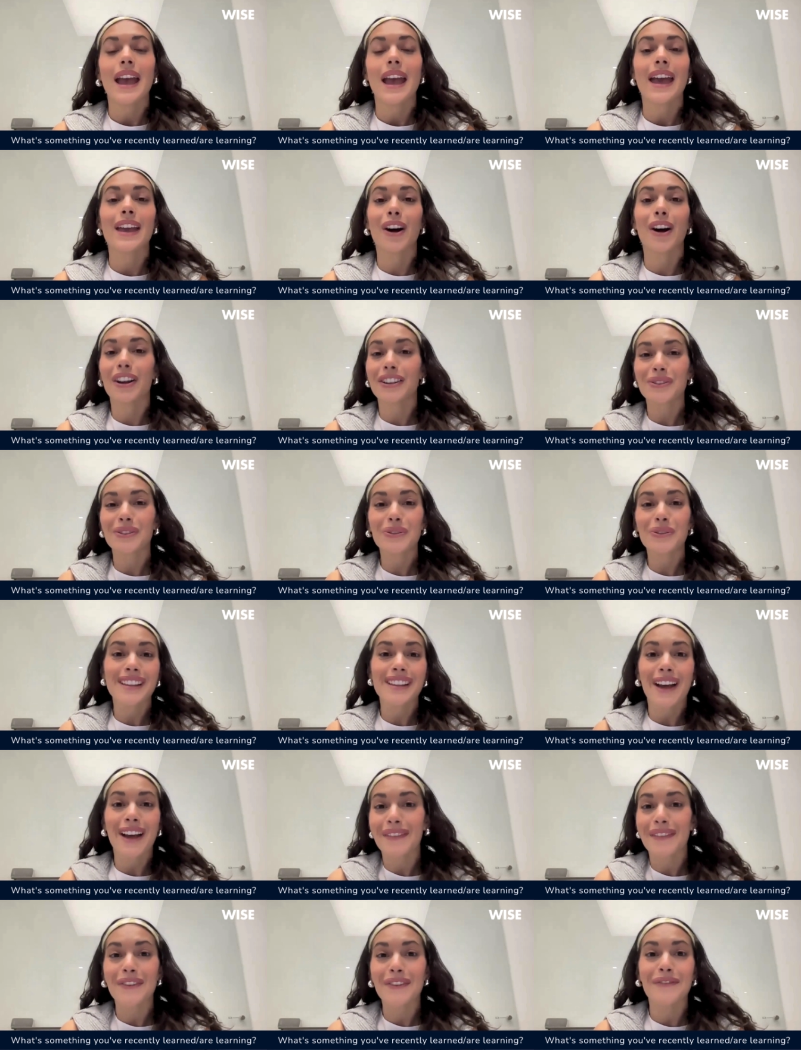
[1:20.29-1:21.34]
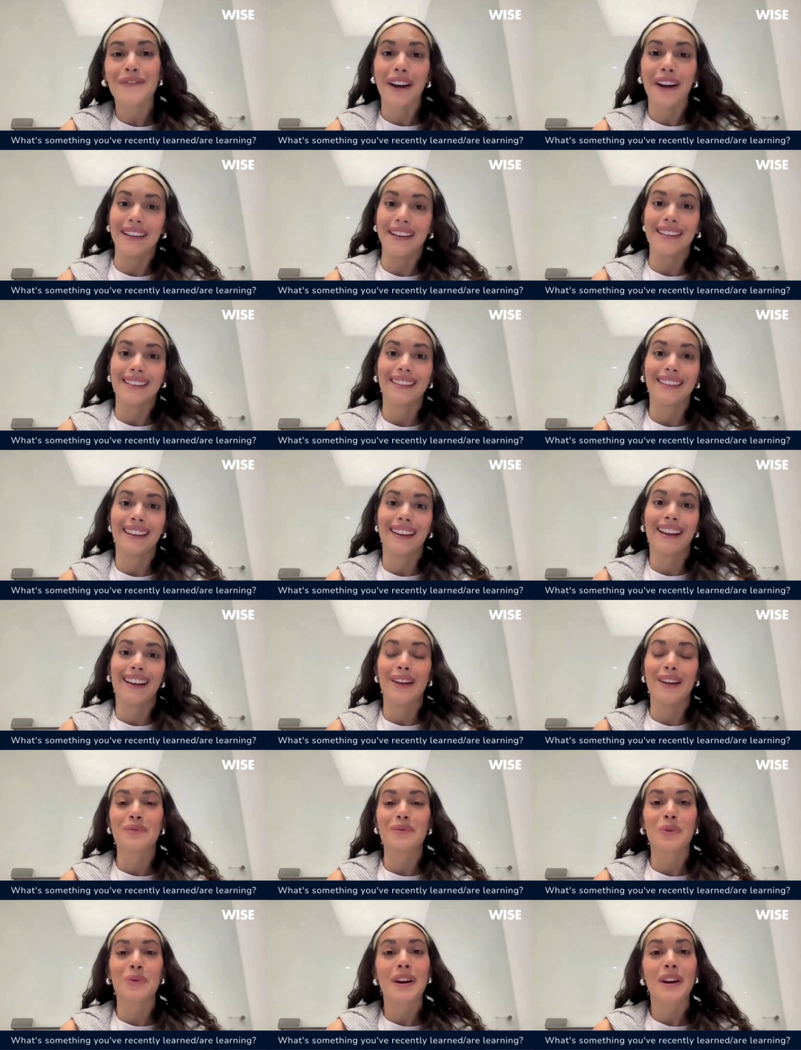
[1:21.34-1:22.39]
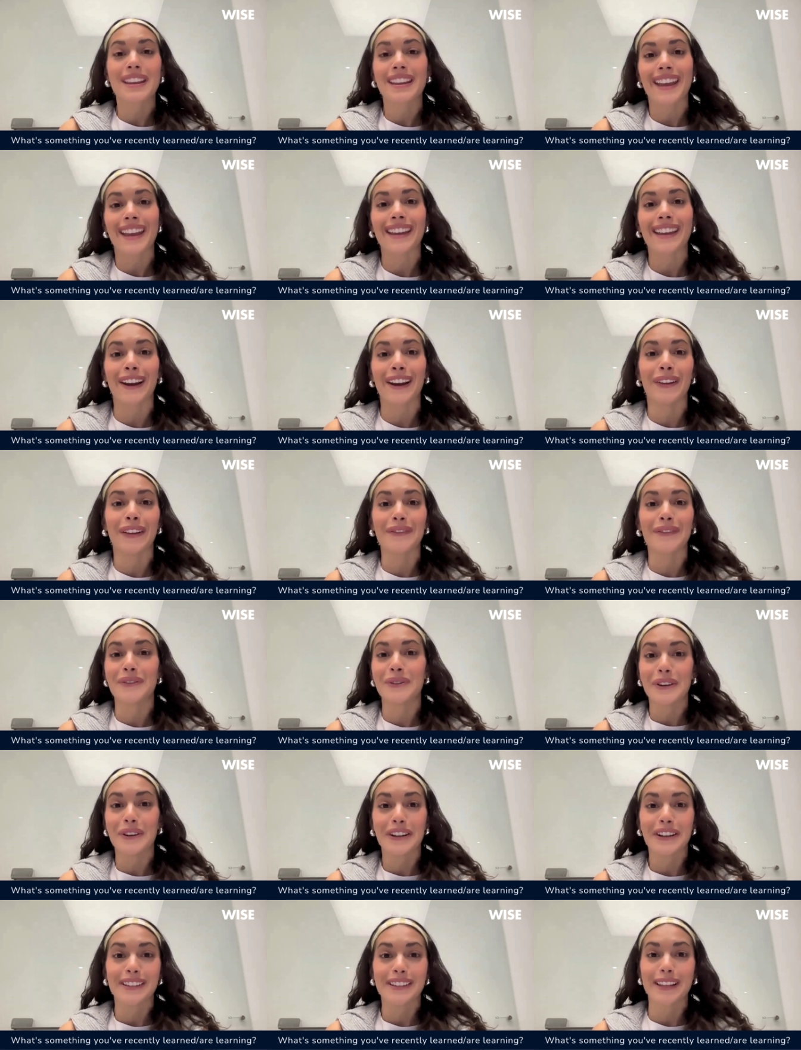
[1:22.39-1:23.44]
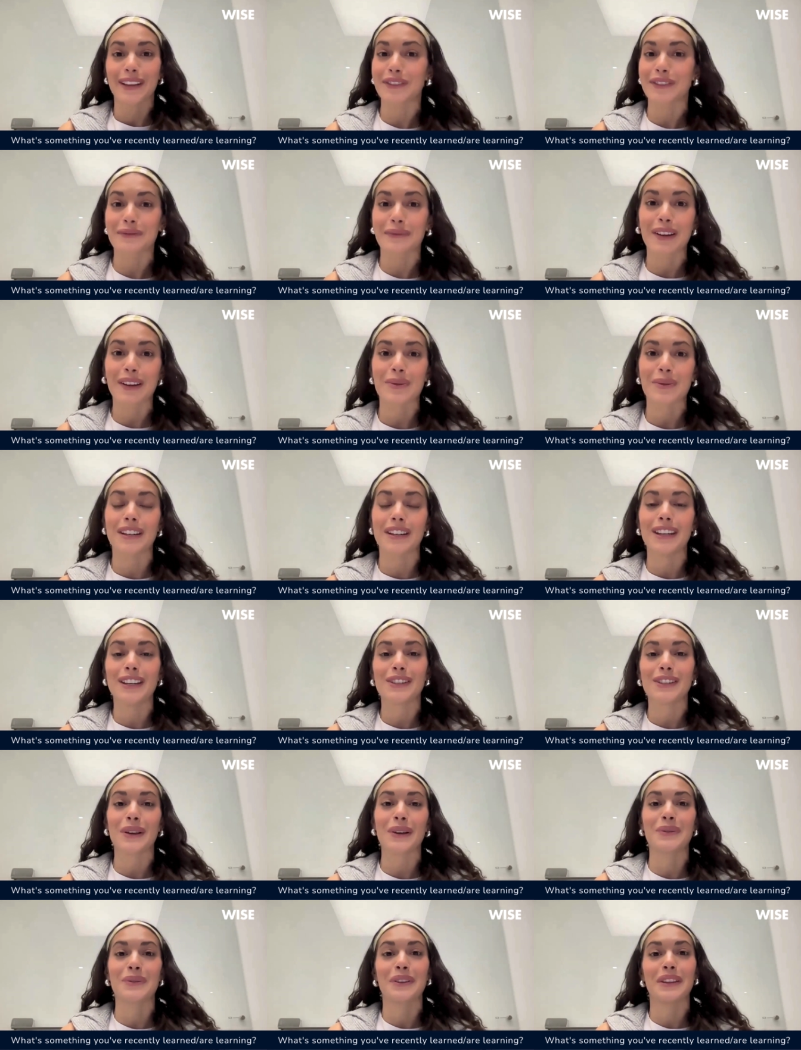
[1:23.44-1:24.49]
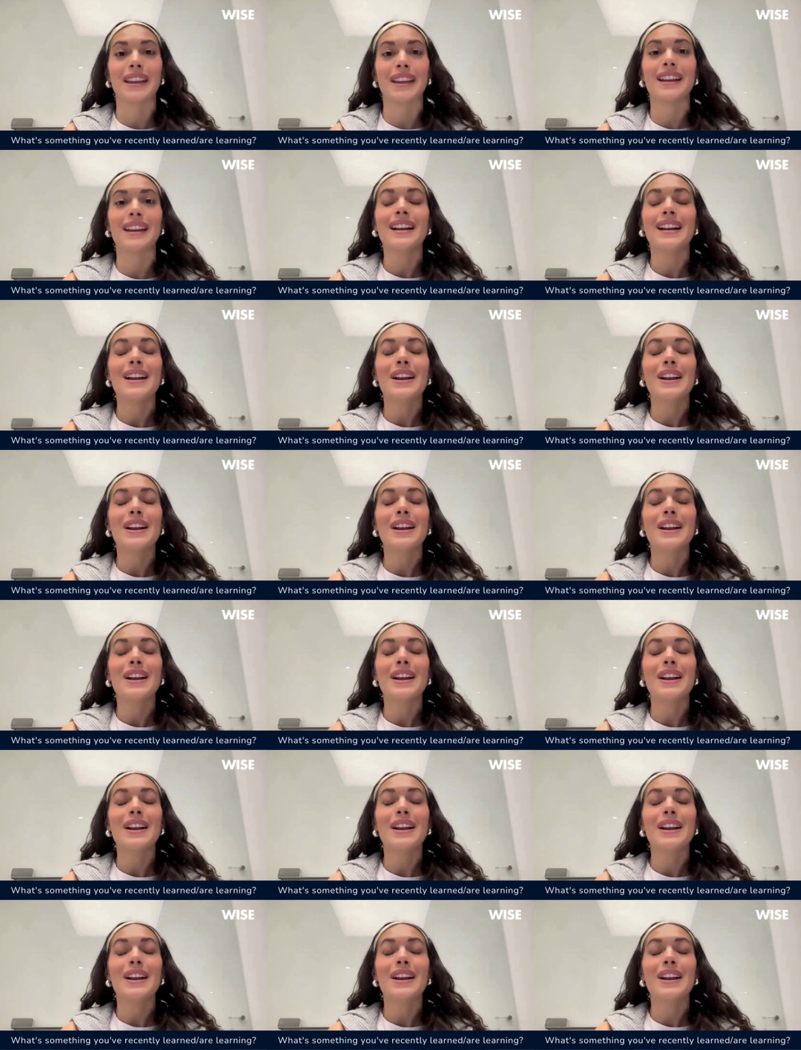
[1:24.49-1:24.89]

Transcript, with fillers: and also just having fun like i'm 28 i only have two years left in my 20s so i really